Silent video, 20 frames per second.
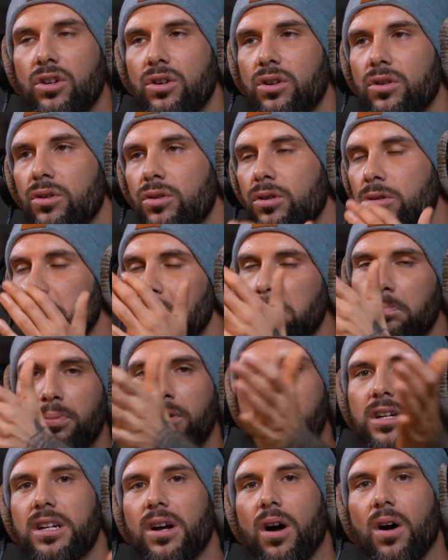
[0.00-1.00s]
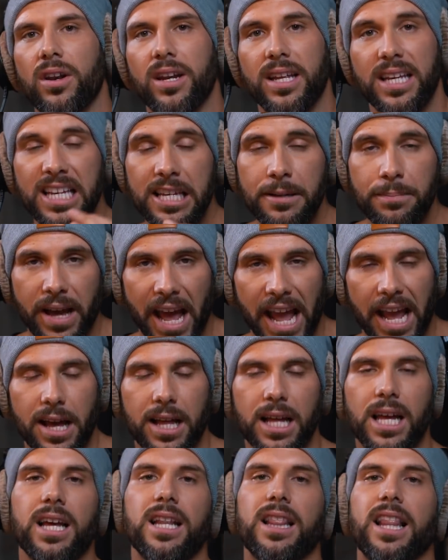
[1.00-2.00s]
you put it on eBay,
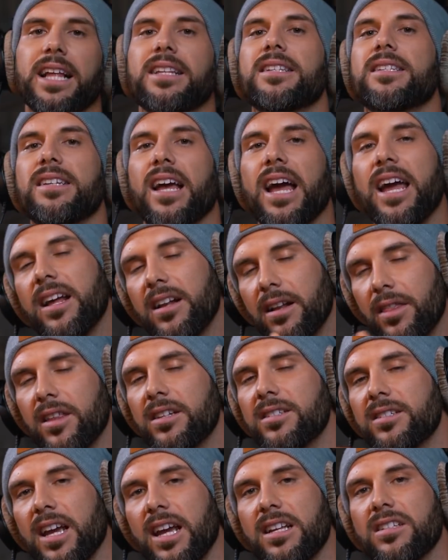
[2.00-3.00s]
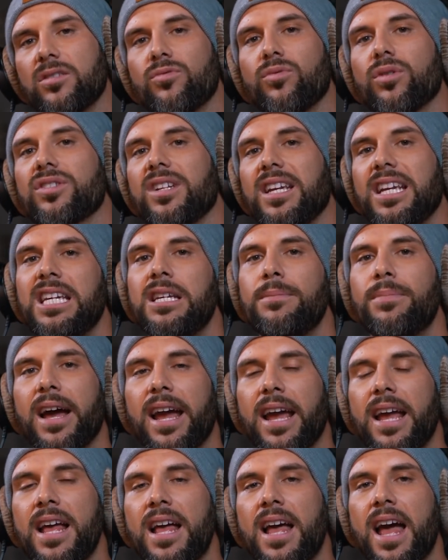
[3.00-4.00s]
let's say, and in this case it was
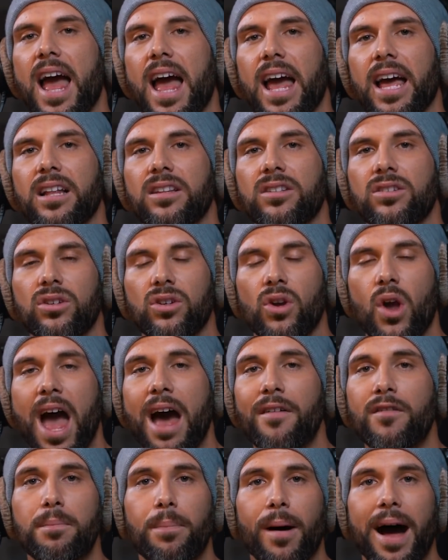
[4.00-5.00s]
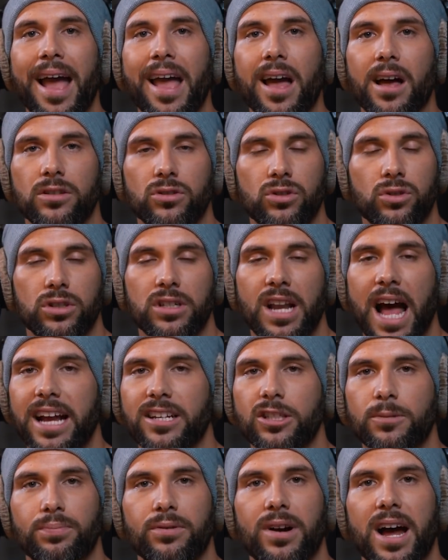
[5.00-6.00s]
eBay, and you have a buyer to a
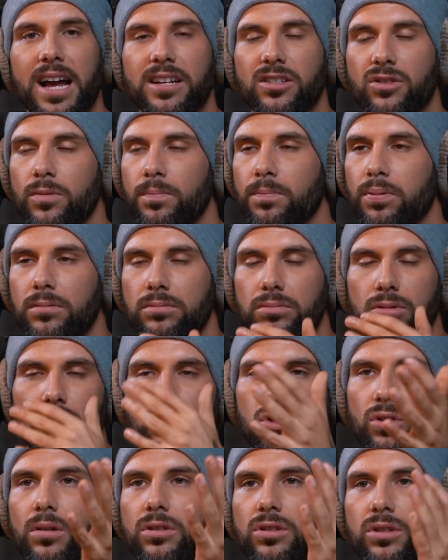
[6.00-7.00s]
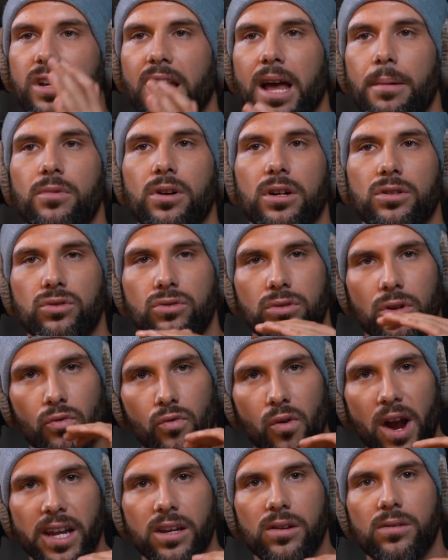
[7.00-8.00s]
nice price. You sold your camera to a
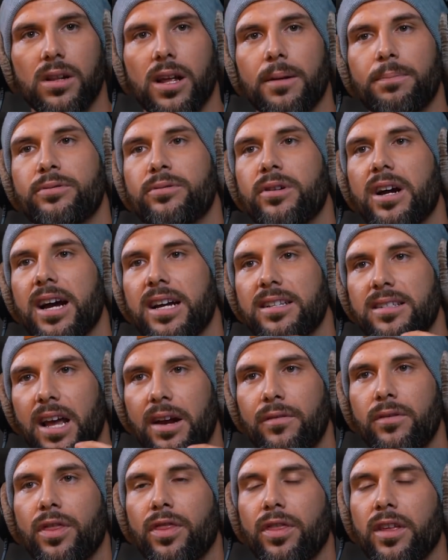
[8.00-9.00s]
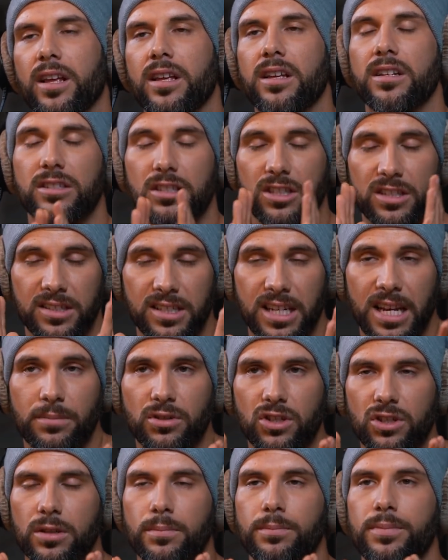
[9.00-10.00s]
regular price, everything
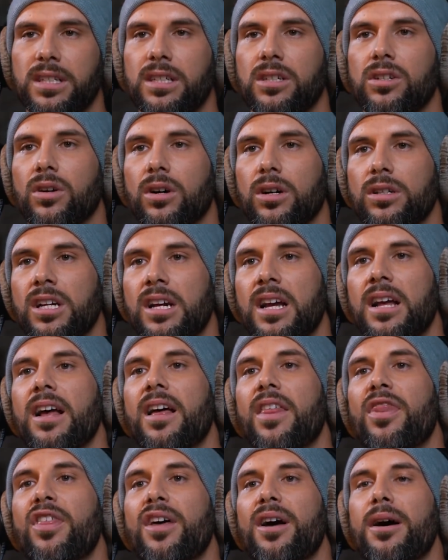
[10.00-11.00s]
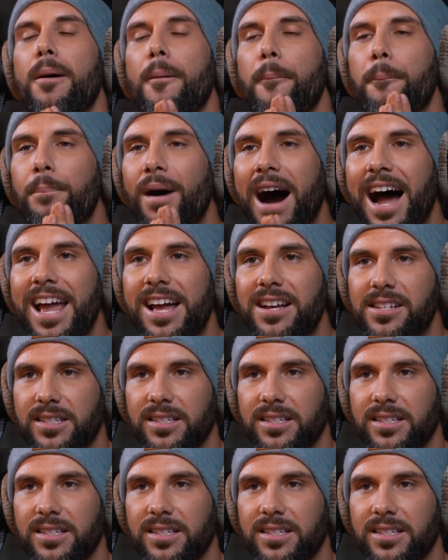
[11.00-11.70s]
seems to be good. The buyer